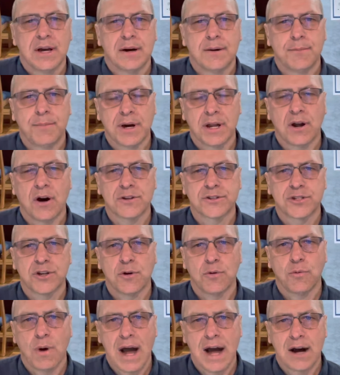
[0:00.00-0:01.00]
but also
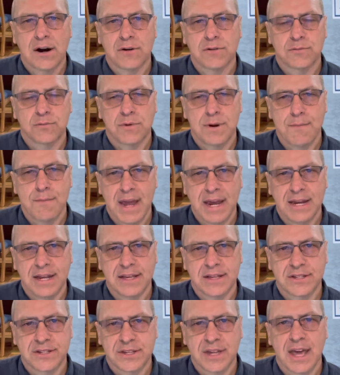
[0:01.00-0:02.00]
while
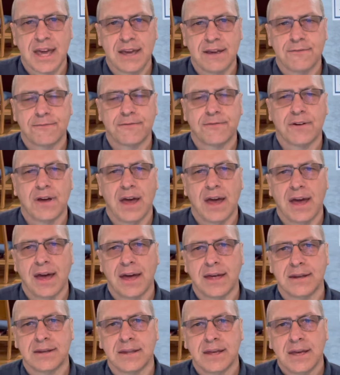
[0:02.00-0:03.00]
remaining safe
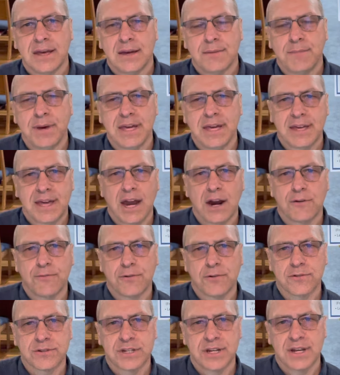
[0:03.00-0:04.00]
and being
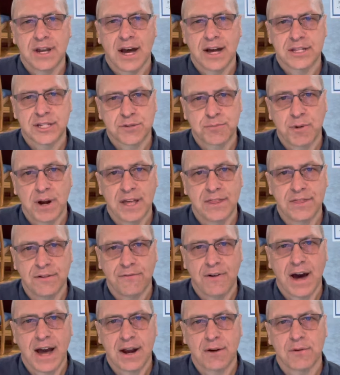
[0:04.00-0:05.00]
careful to not spread the
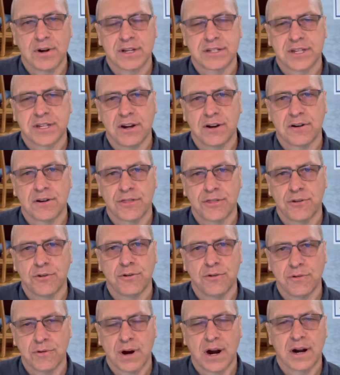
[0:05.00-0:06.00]
virus here
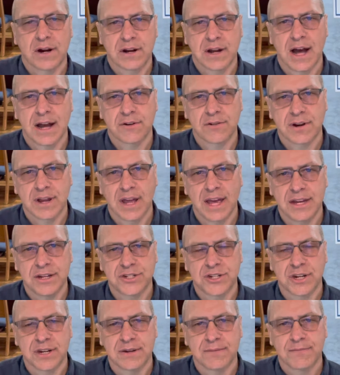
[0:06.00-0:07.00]
through our
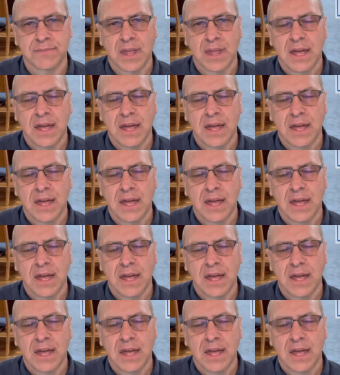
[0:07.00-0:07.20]
congregation.